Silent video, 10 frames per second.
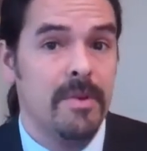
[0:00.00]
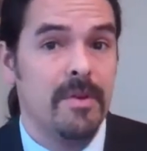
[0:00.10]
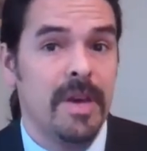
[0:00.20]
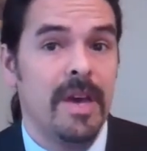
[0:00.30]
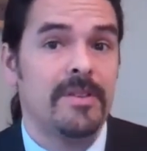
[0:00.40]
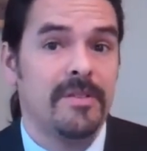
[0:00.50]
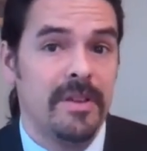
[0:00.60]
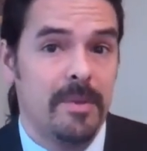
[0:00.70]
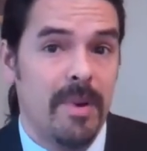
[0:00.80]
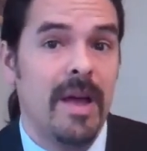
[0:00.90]
okay, just
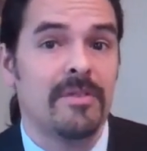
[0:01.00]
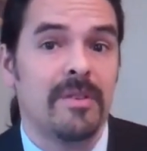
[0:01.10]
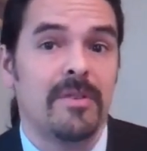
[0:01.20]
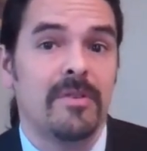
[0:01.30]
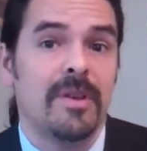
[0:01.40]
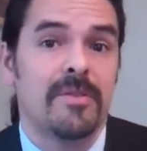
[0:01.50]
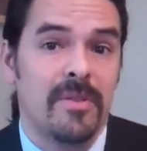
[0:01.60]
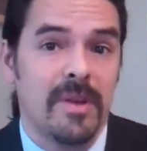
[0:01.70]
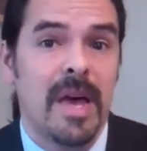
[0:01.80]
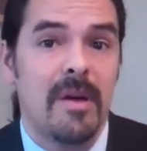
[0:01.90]
like the prosecutor is, or
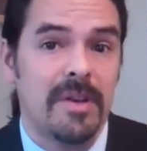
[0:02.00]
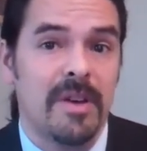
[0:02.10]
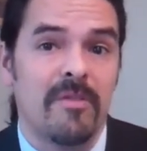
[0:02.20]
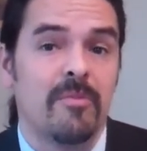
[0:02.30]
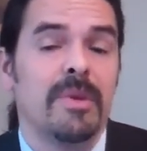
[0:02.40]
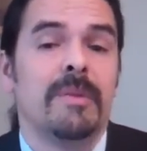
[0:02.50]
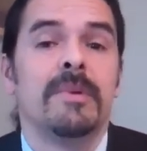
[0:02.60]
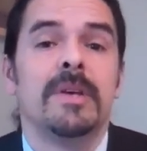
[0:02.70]
the county government.